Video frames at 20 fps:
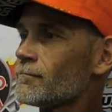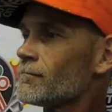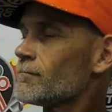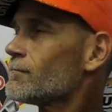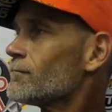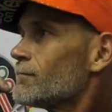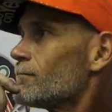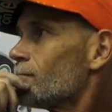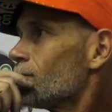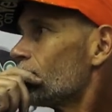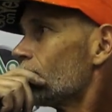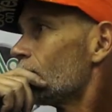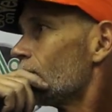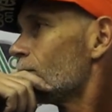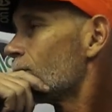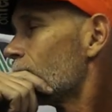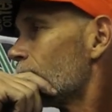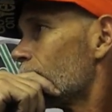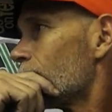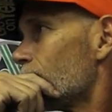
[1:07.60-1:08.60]
So you've
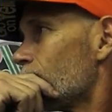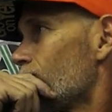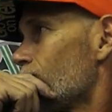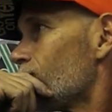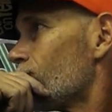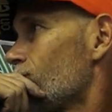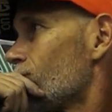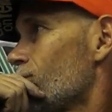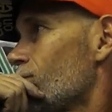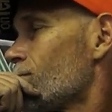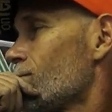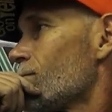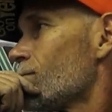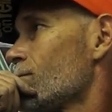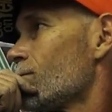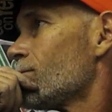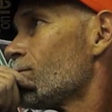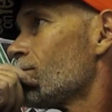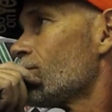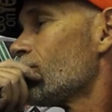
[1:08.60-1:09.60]
had two number ones this
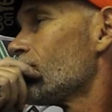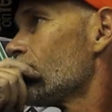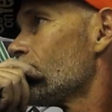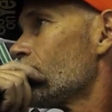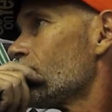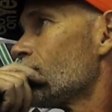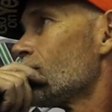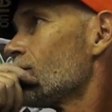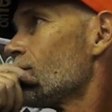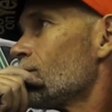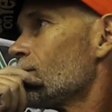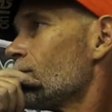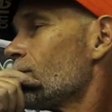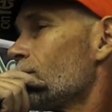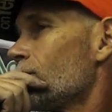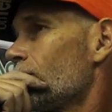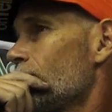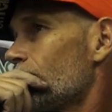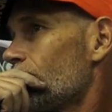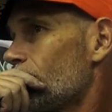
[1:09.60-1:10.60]
season, three in your
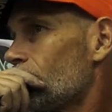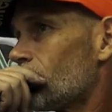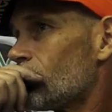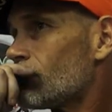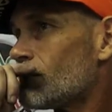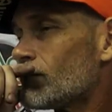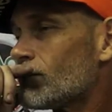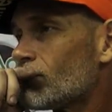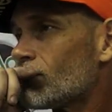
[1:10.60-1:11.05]
career.